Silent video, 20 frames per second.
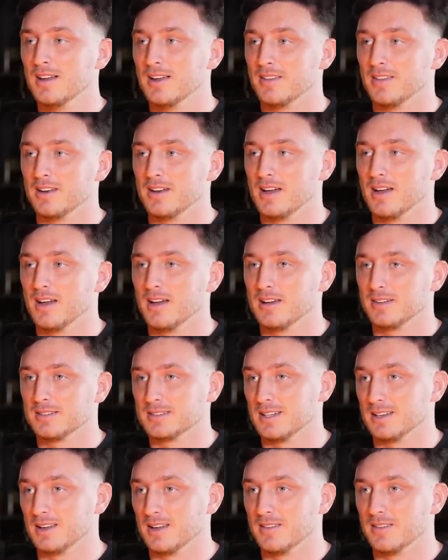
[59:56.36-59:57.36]
and then uh,
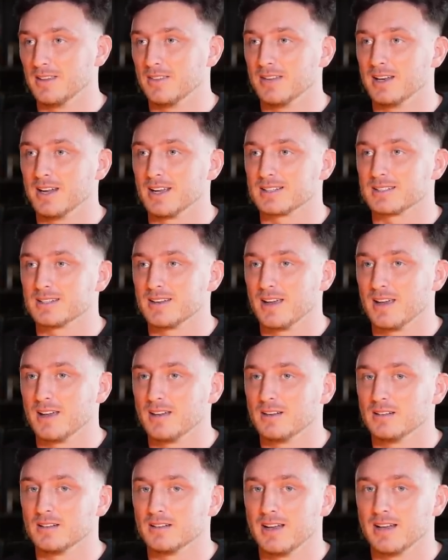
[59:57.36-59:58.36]
did it. And then the next
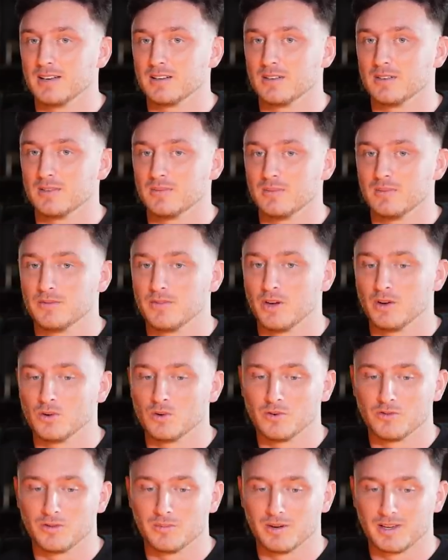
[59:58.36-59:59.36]
day, had a phone
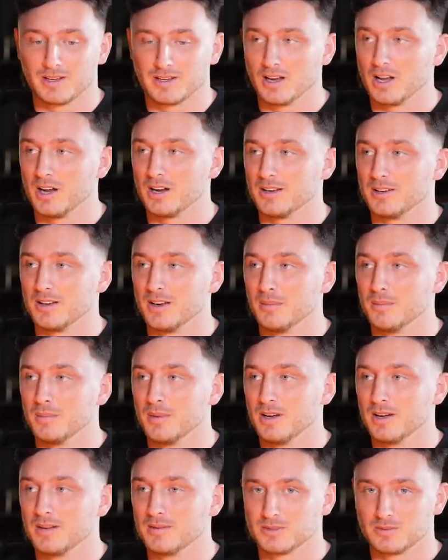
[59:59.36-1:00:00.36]
call from like an island
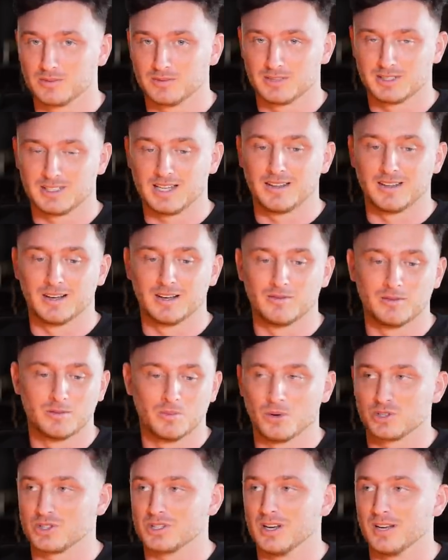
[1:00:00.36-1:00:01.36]
number, sat in the living room
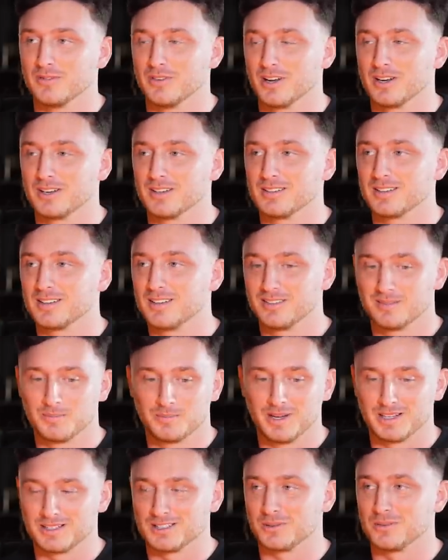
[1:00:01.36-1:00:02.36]
watching Love Island,
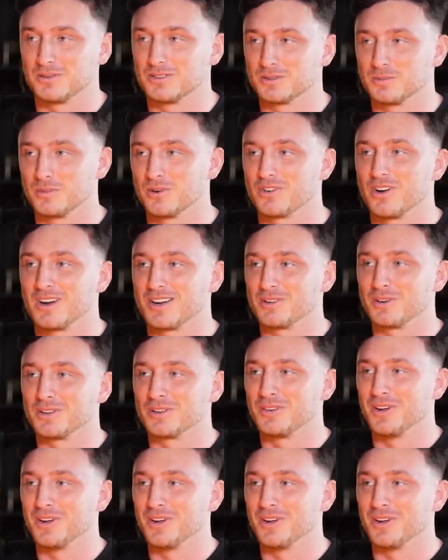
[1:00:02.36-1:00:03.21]
picked up, and there's McGregor on the